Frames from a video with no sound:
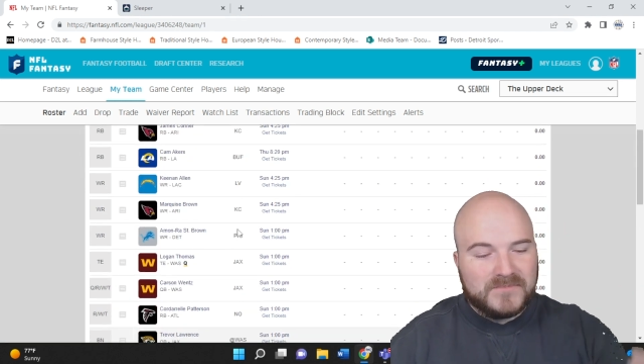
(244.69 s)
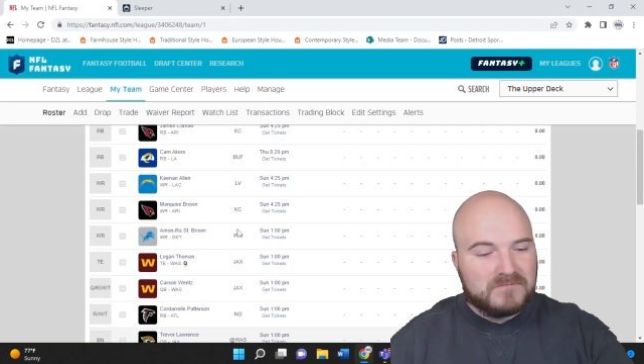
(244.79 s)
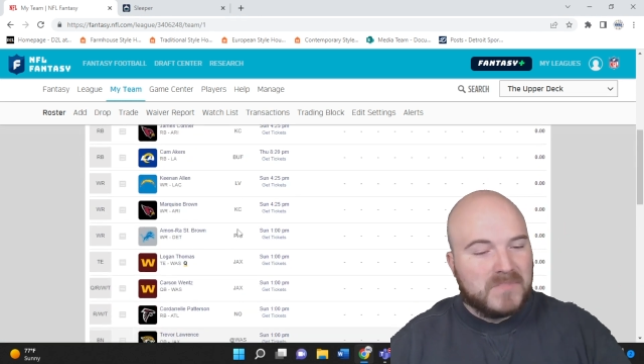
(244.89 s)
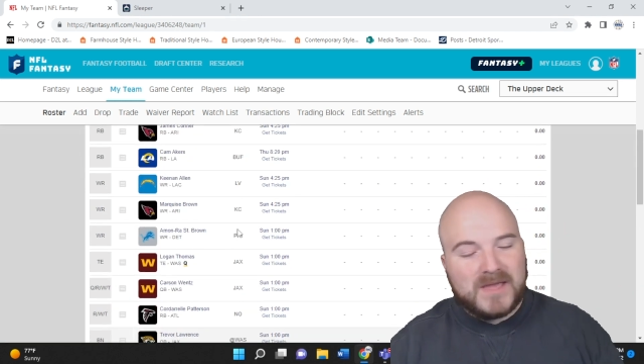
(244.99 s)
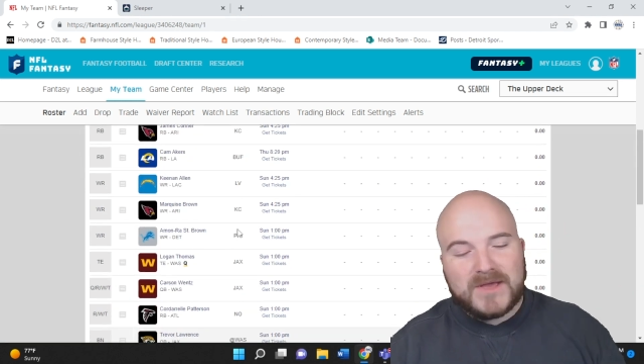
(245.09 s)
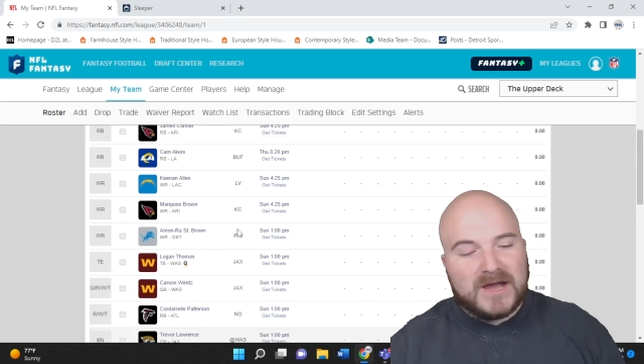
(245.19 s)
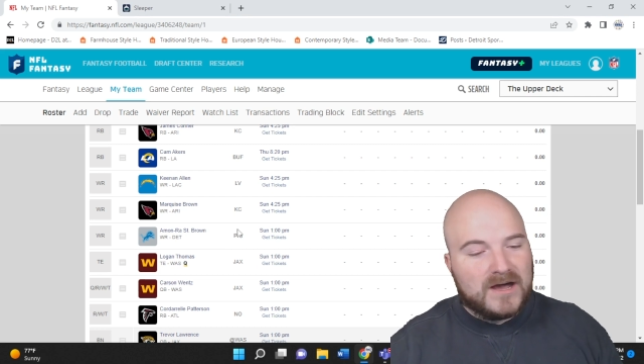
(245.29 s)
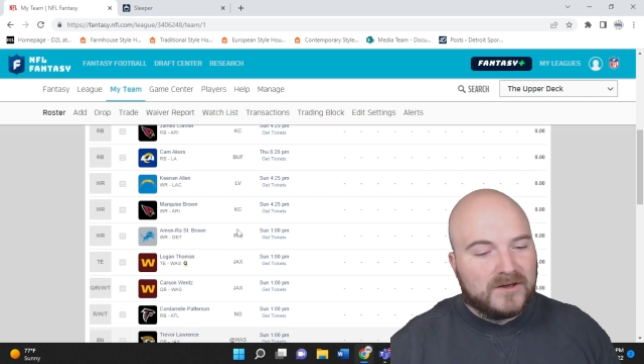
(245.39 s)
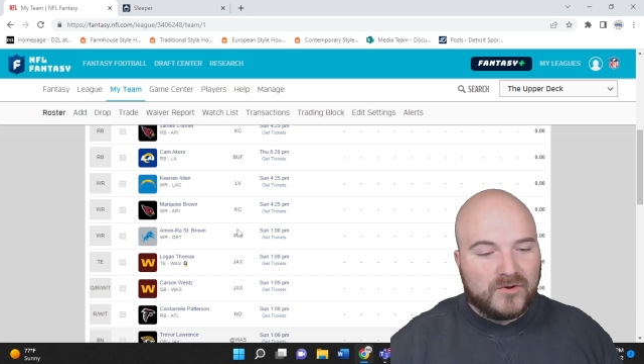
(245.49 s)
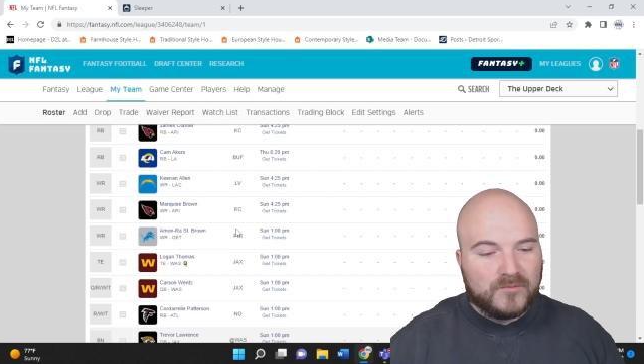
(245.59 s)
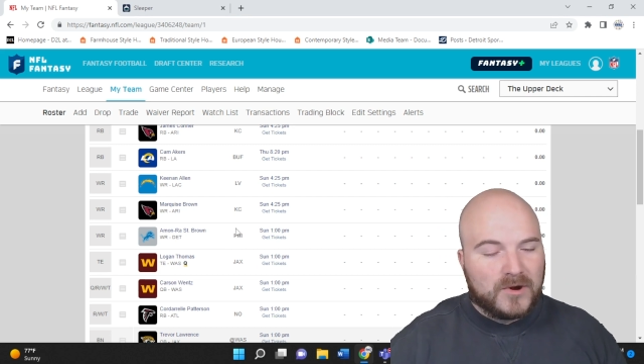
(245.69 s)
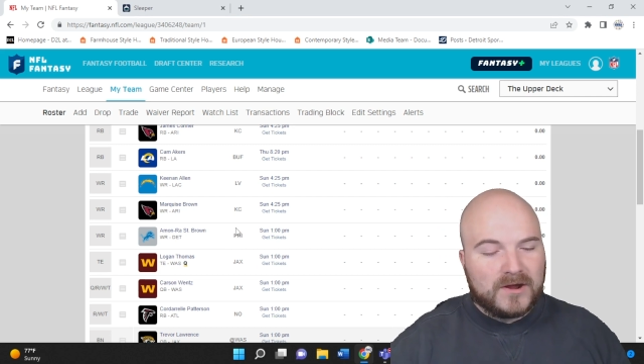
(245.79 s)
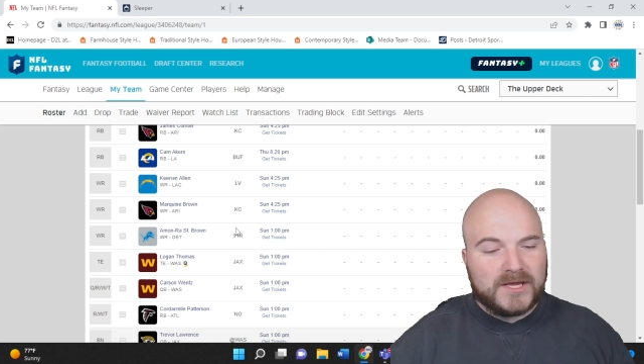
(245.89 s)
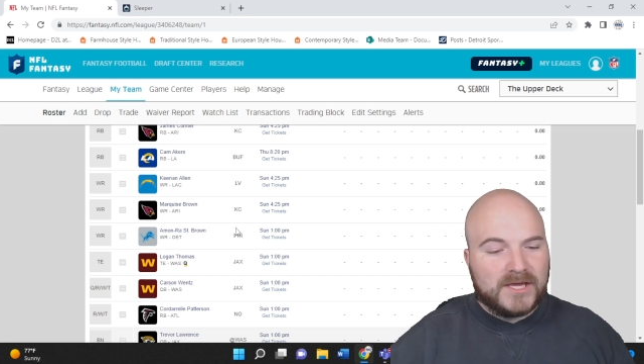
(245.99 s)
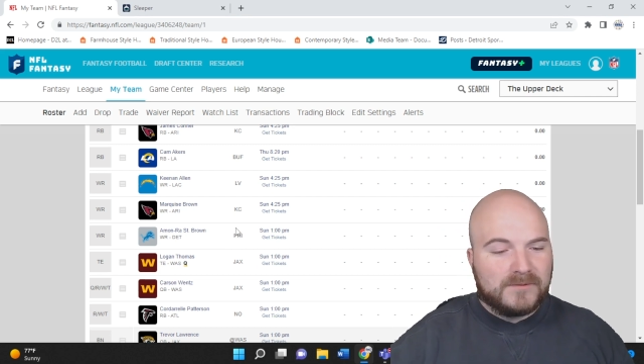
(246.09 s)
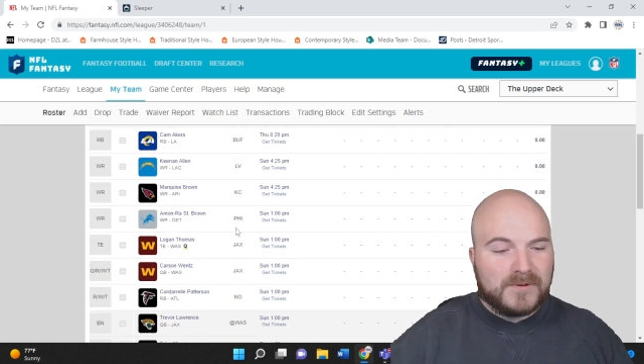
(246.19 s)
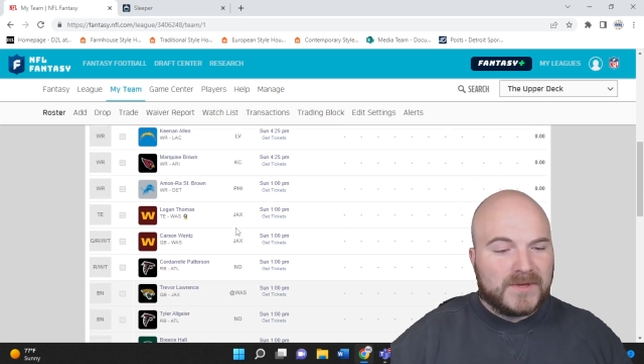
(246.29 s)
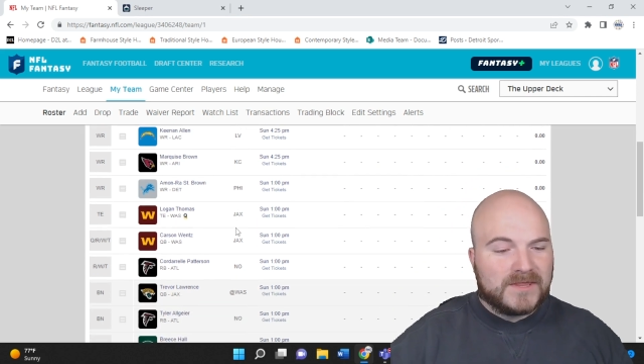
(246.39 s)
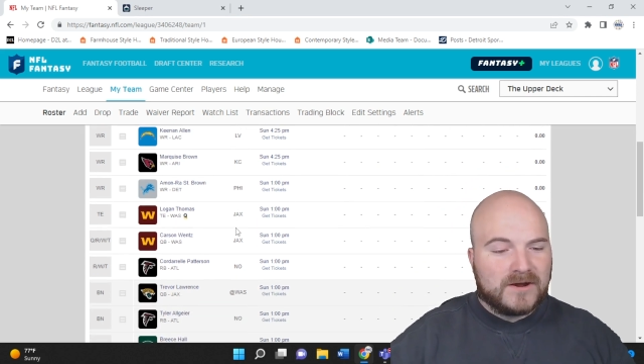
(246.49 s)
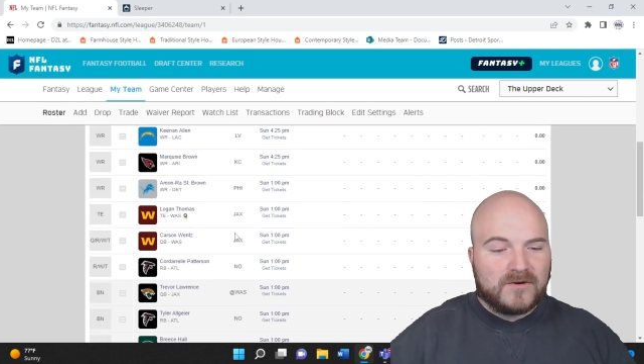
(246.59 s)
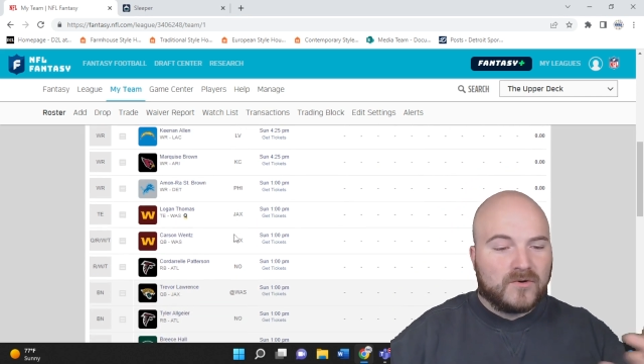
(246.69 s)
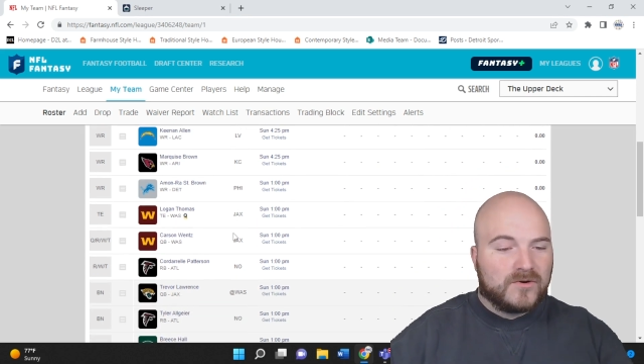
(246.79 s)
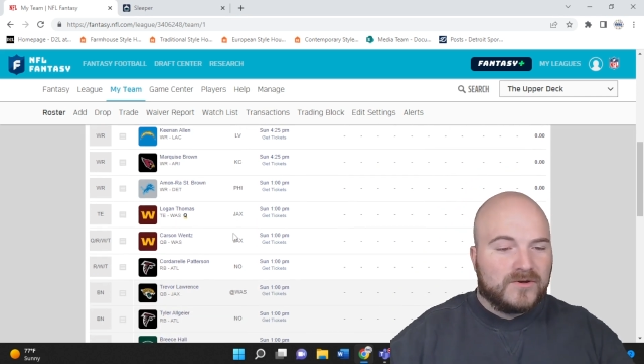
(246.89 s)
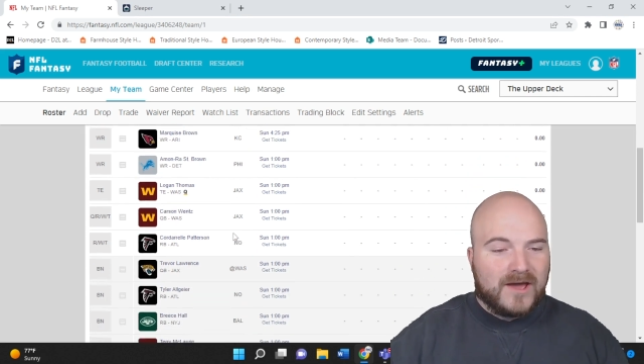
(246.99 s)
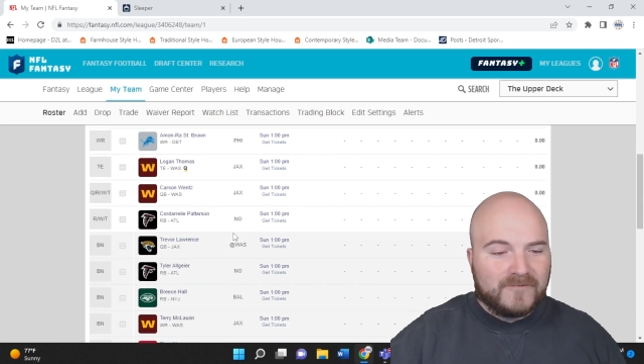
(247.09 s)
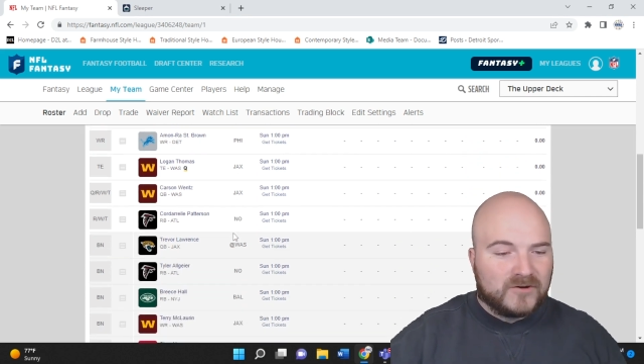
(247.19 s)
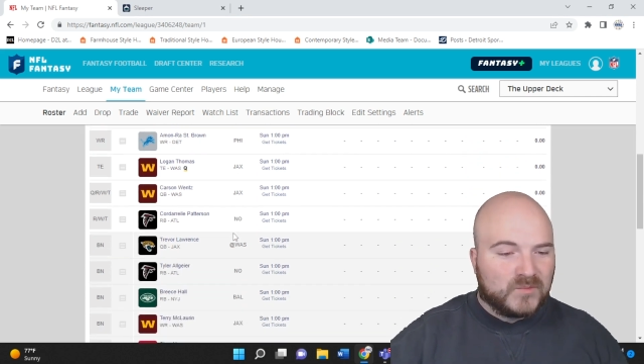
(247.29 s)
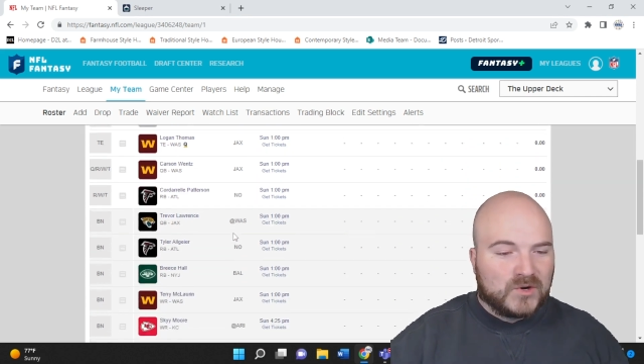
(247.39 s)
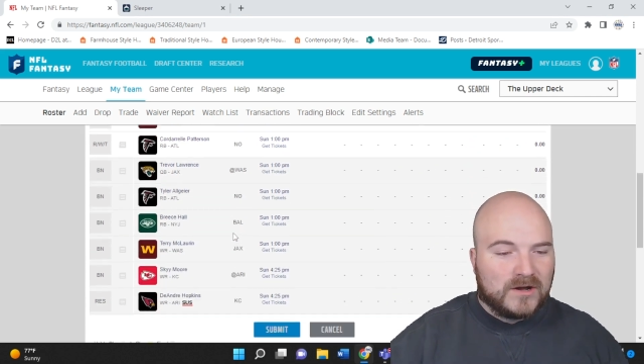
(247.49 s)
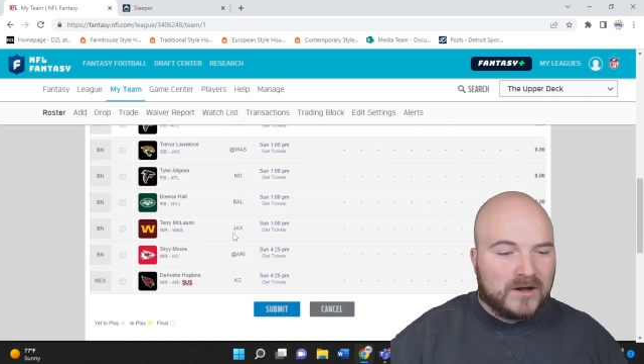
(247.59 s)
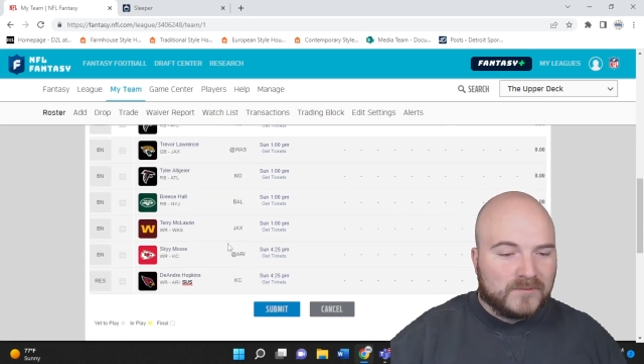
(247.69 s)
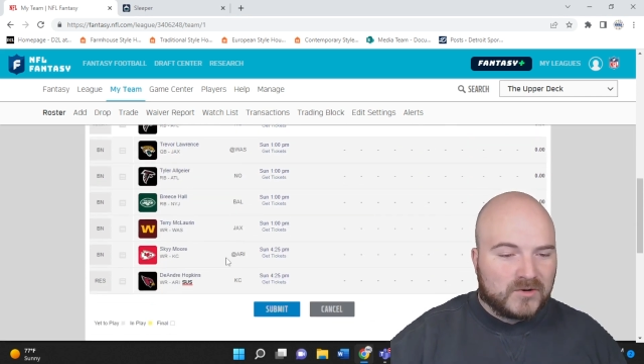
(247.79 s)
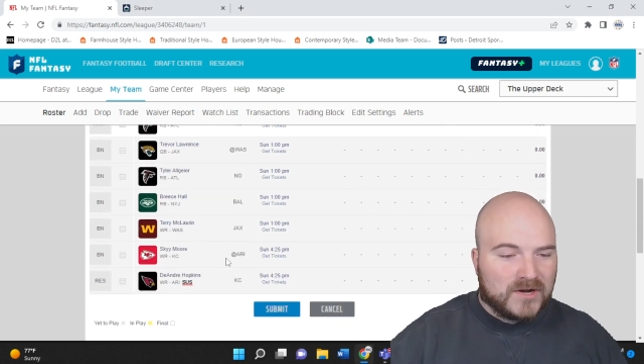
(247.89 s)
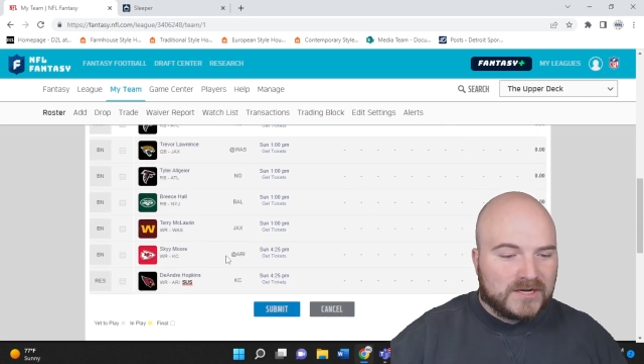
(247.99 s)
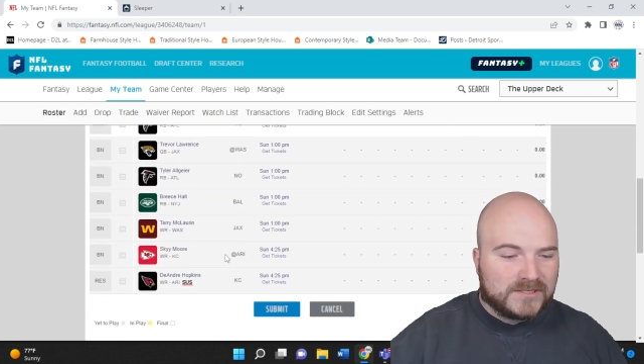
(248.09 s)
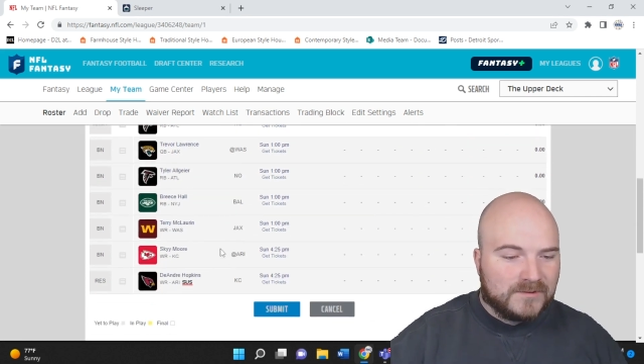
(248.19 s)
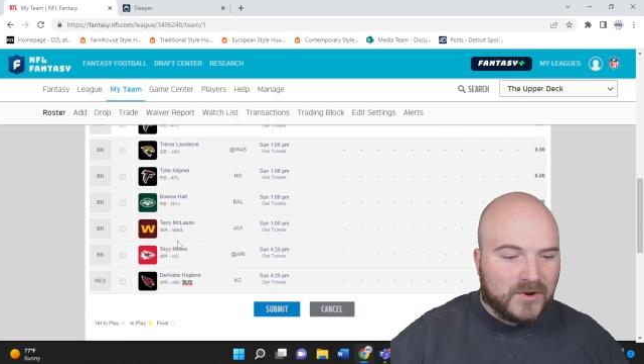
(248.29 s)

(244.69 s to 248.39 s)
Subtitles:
maybe Hollywood Brown and keep him in there, or you have Amon-Ra St.